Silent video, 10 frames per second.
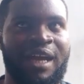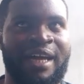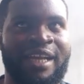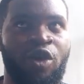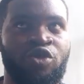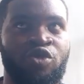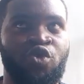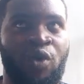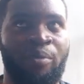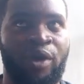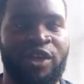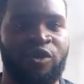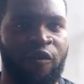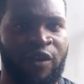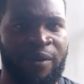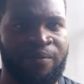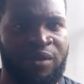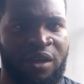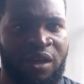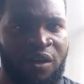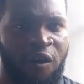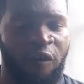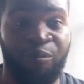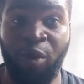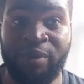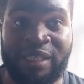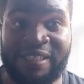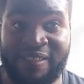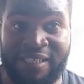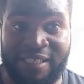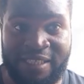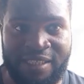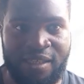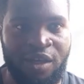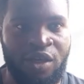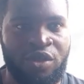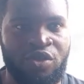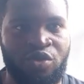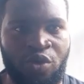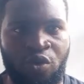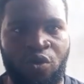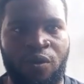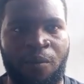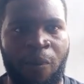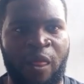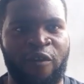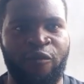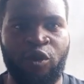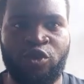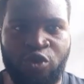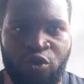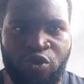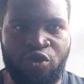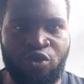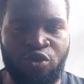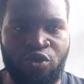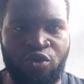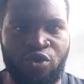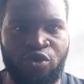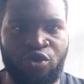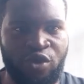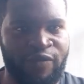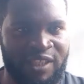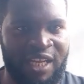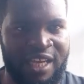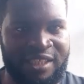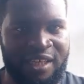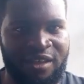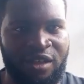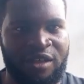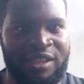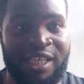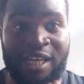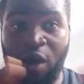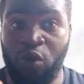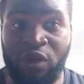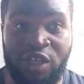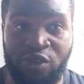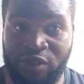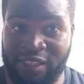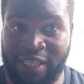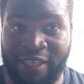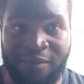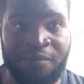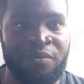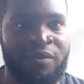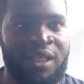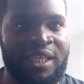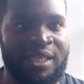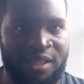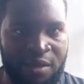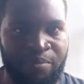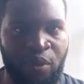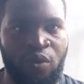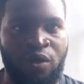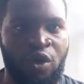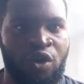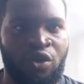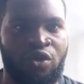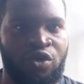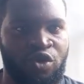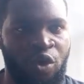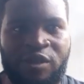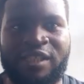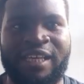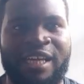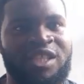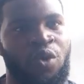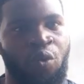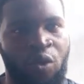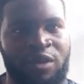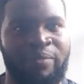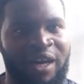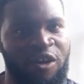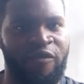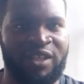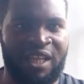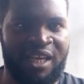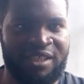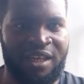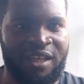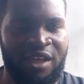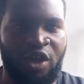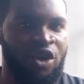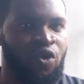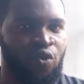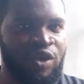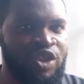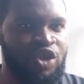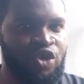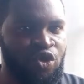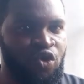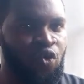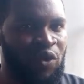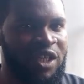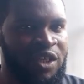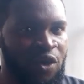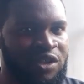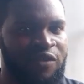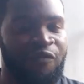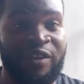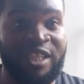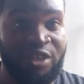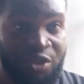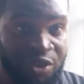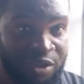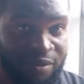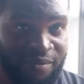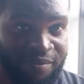and I also use 1 bucket of pumpkin seed. So for you to use fertilizer, the calculation there is simple. Just get 1 bag of fertilizer, which you will not finish.